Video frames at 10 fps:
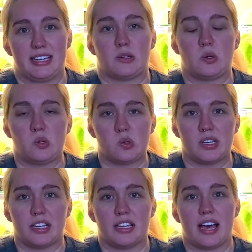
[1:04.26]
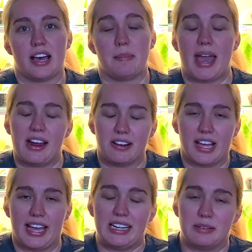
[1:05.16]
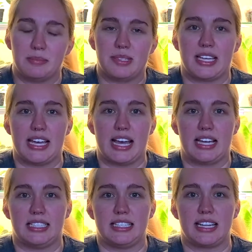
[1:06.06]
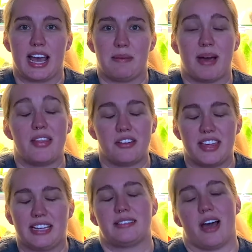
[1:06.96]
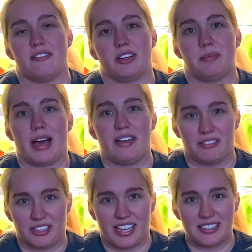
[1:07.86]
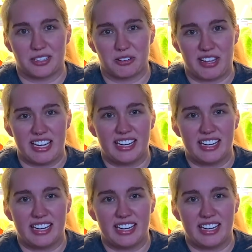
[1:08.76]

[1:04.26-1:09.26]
cool apparel items and other things offered by Fertilizer Queen.